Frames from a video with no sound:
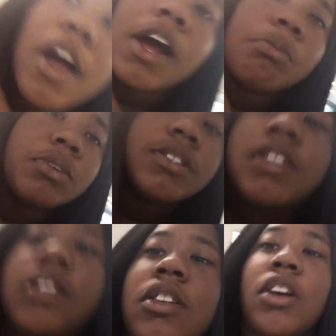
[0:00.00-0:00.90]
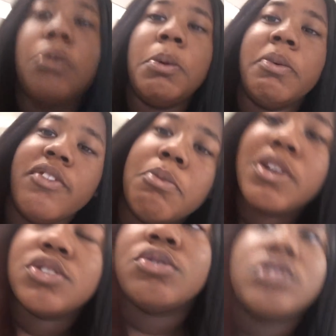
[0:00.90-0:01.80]
I'm gonna see a lot of people from
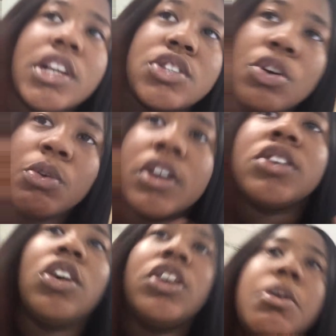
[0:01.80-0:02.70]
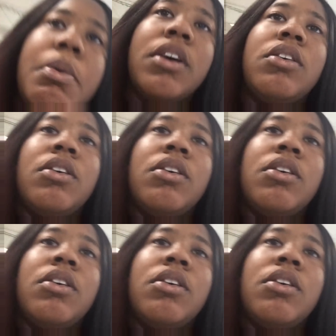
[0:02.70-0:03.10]
my school, that's all we're talking